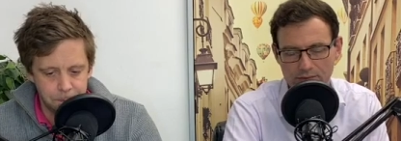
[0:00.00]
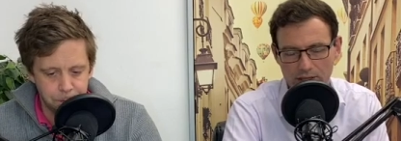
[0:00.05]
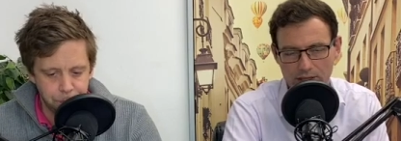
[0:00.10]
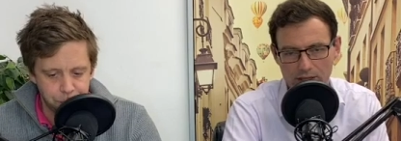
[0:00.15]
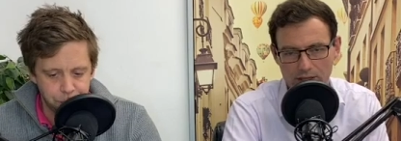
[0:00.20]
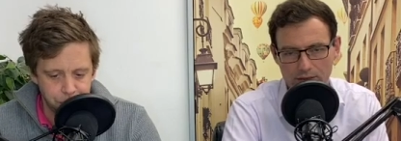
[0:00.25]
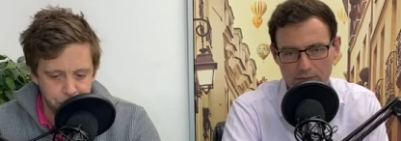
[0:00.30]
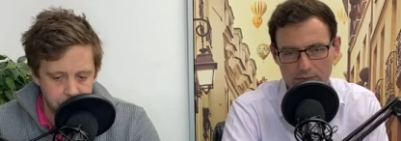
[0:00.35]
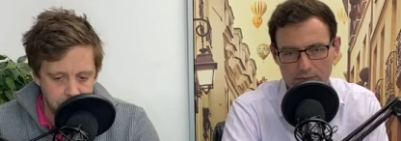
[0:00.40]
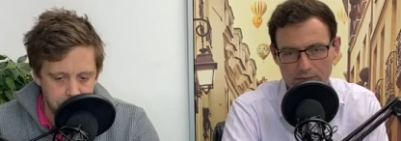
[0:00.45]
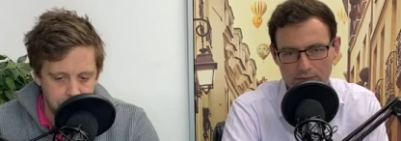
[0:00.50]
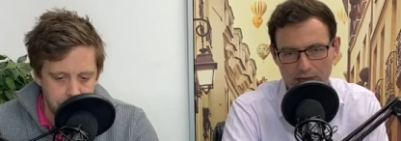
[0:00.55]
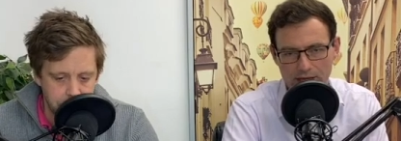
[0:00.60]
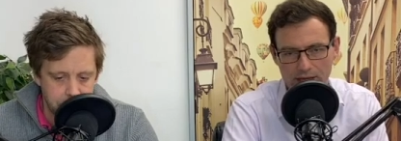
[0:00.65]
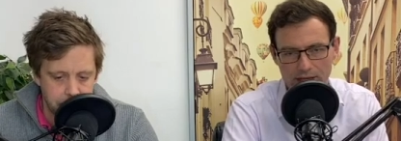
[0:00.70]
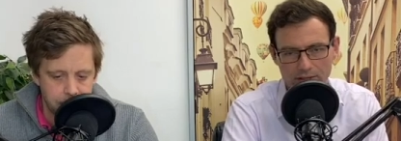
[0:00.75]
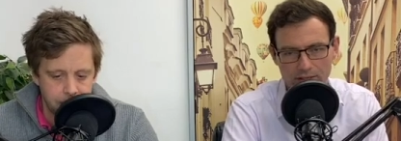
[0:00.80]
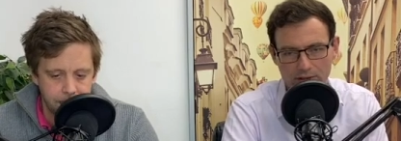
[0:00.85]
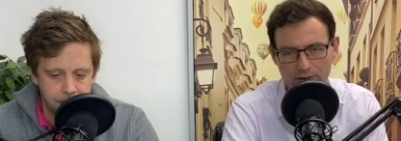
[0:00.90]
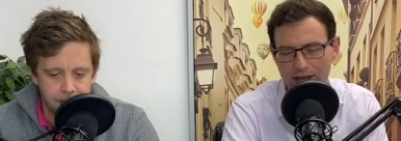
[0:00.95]
Speaker 1: um,
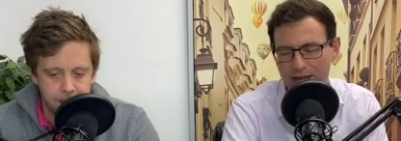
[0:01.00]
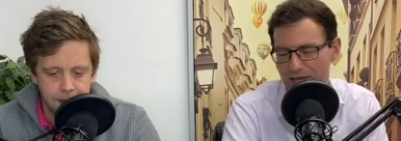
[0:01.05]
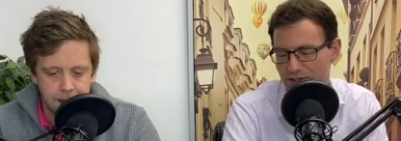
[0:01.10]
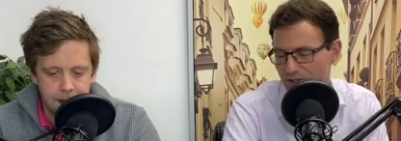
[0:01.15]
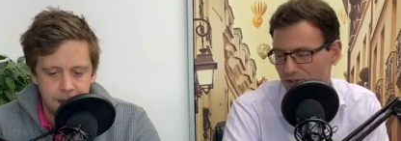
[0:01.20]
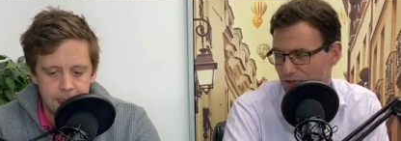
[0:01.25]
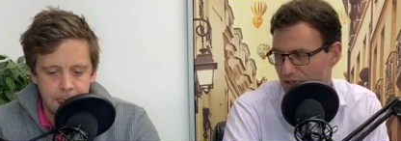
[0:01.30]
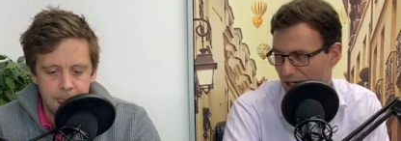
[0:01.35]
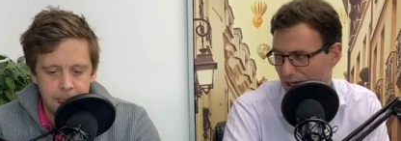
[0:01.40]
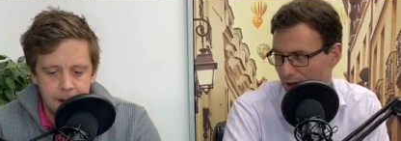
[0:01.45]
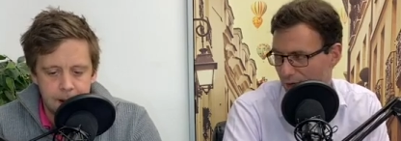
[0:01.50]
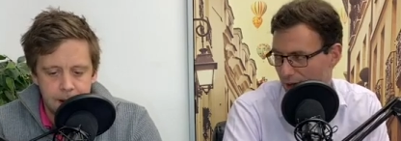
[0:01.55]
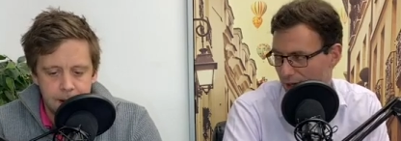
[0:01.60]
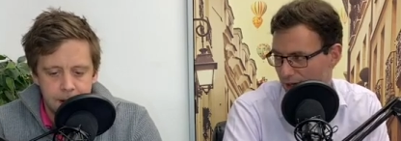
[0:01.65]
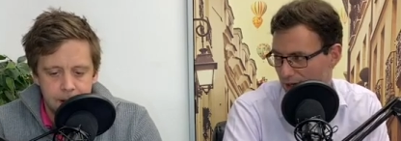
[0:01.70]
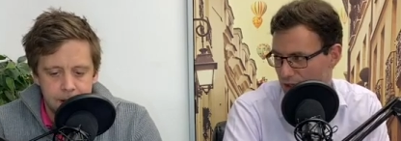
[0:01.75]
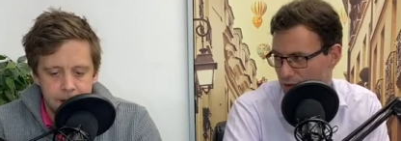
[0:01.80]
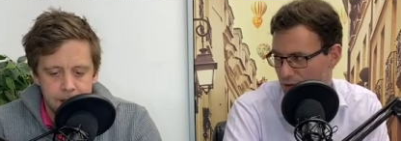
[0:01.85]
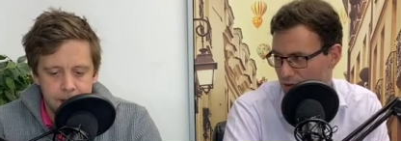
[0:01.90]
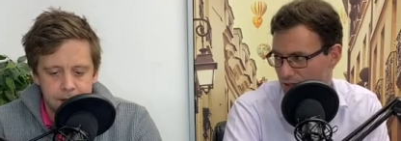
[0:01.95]
how, you know, how do you generate
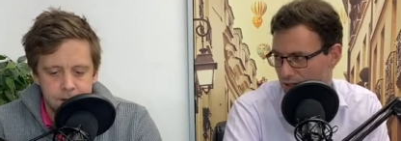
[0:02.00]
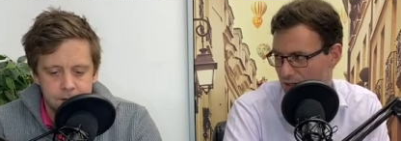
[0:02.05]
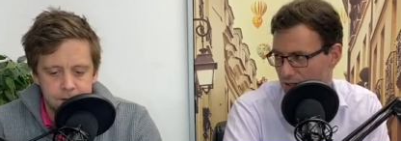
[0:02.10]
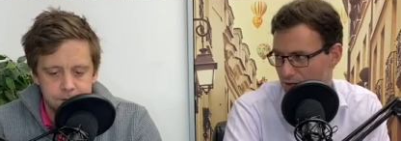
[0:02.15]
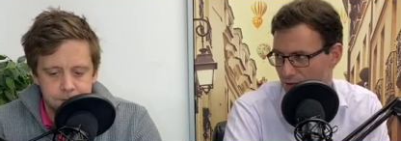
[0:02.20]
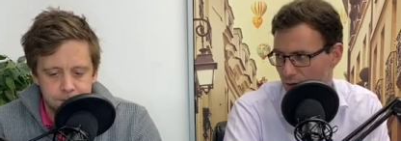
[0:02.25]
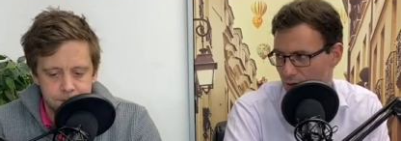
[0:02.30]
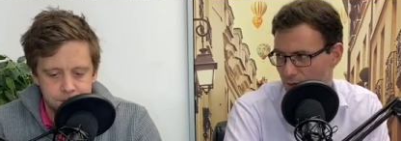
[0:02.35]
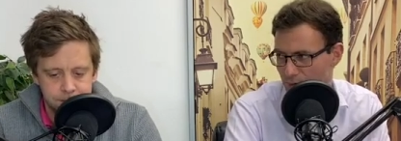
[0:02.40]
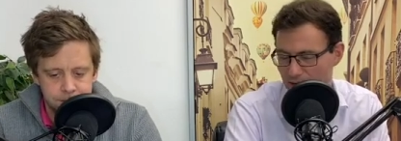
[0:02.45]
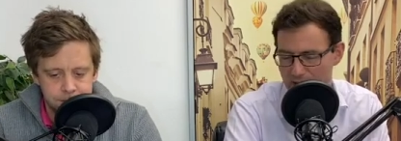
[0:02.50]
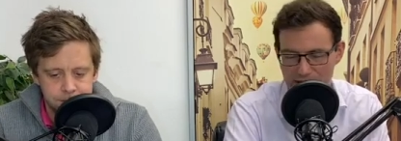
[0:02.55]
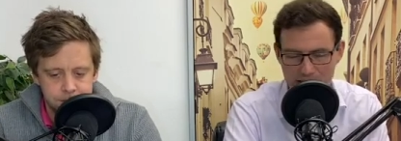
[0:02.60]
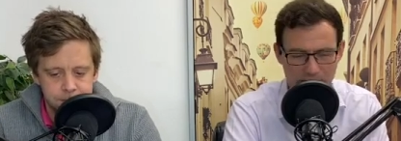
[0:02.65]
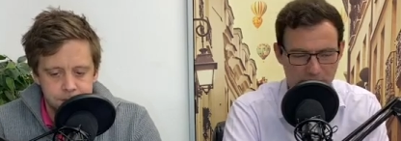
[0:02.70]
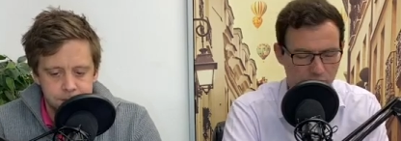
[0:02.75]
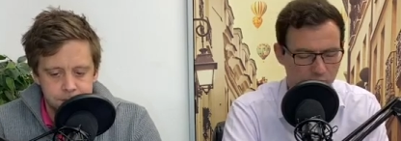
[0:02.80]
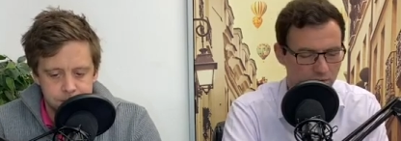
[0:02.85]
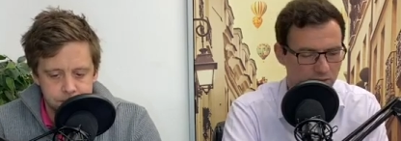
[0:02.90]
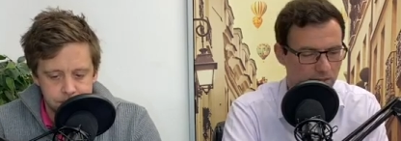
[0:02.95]
electricity? Talking about the mm-hmm.
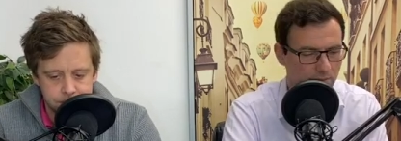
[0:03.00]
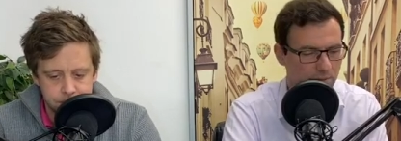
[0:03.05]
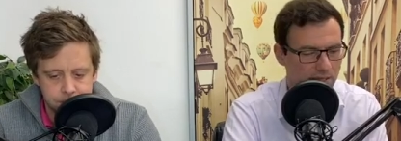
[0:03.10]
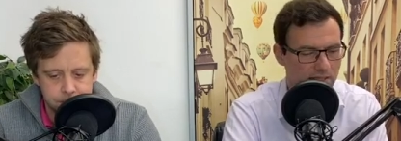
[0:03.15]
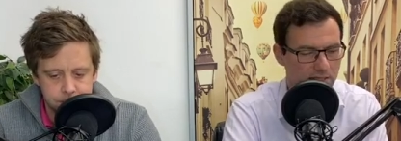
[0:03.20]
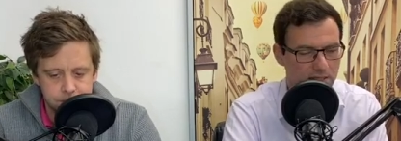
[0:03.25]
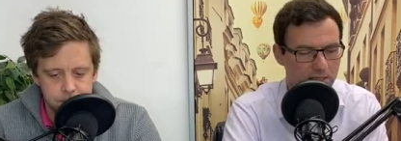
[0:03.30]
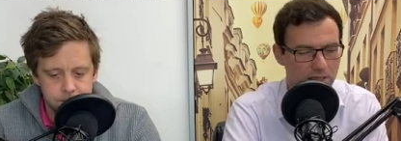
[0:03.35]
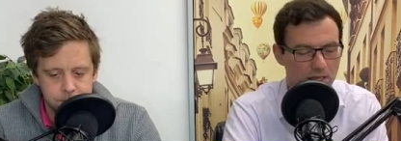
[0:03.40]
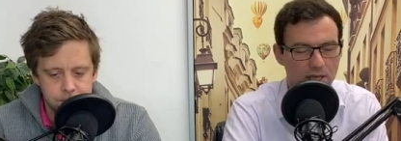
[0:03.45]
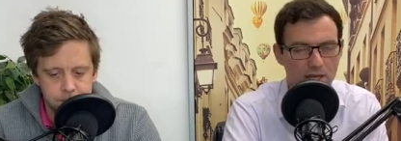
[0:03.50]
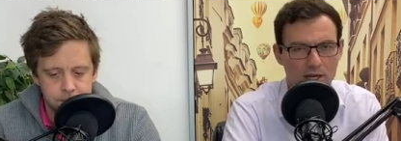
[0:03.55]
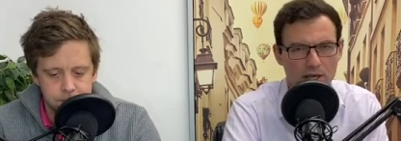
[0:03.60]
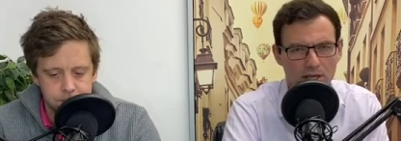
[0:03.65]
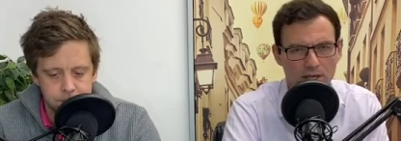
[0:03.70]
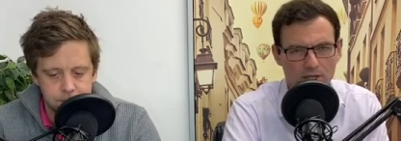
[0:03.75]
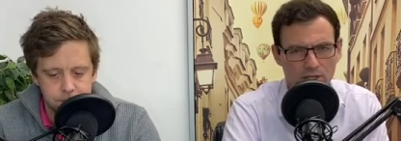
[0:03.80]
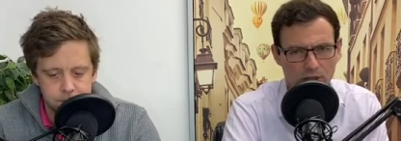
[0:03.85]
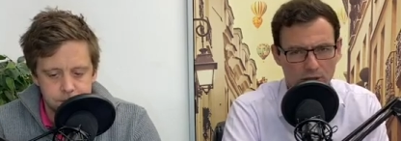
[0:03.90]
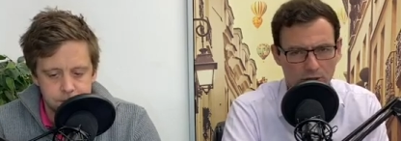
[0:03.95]
electricity mix.
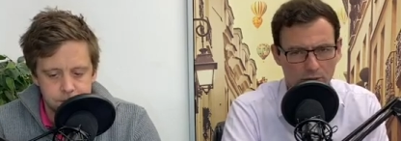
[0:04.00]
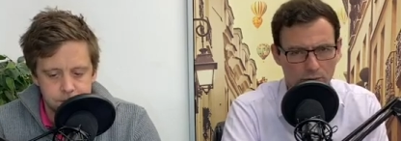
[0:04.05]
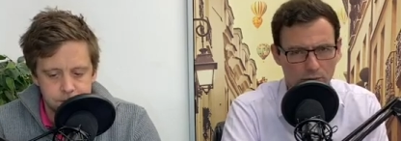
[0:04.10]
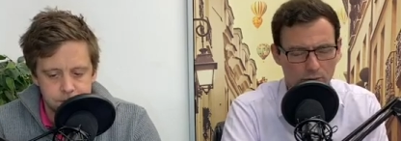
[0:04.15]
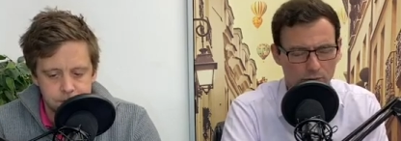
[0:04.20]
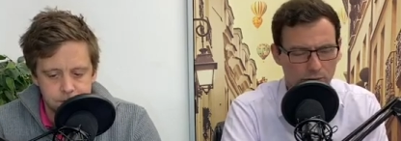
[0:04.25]
So